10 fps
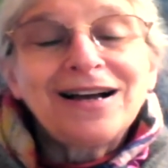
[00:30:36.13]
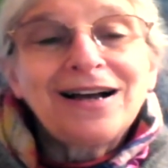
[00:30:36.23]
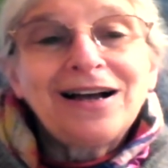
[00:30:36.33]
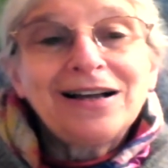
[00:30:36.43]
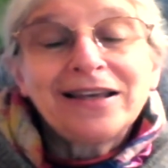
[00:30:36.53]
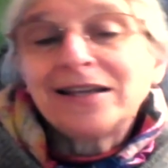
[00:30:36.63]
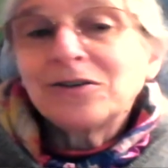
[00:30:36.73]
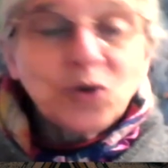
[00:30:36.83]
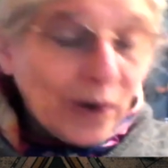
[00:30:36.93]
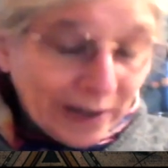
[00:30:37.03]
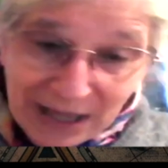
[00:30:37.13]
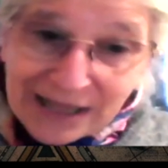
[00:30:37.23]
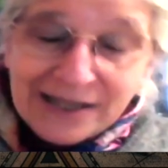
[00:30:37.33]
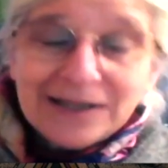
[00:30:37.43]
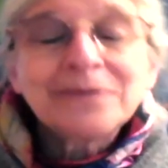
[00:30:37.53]
uh, in
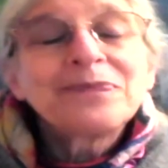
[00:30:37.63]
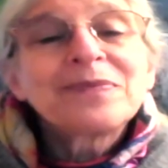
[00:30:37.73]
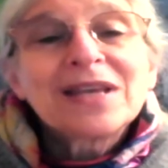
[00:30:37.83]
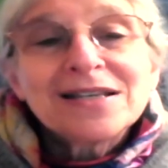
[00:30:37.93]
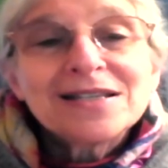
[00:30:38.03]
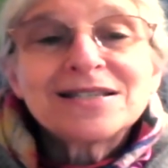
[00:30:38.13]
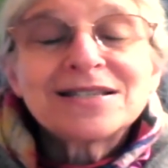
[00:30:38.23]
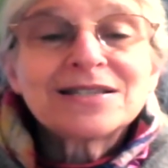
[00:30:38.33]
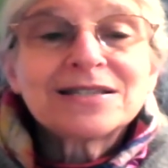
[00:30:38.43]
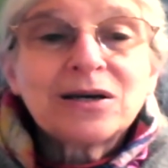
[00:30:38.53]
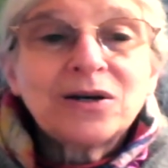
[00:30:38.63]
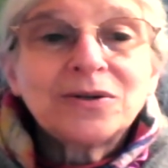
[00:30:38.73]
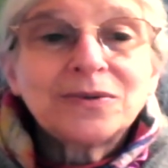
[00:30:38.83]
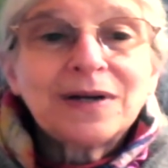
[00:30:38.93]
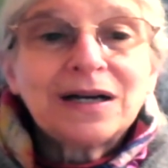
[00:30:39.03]
Guatemala.
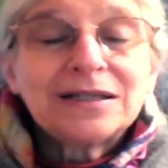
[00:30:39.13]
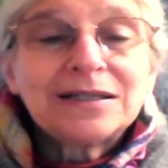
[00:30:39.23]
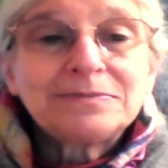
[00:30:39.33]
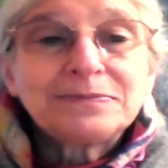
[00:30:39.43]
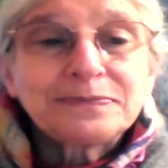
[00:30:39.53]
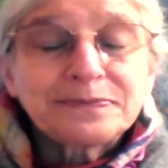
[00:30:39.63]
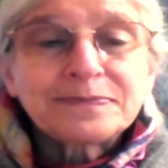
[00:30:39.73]
So, um,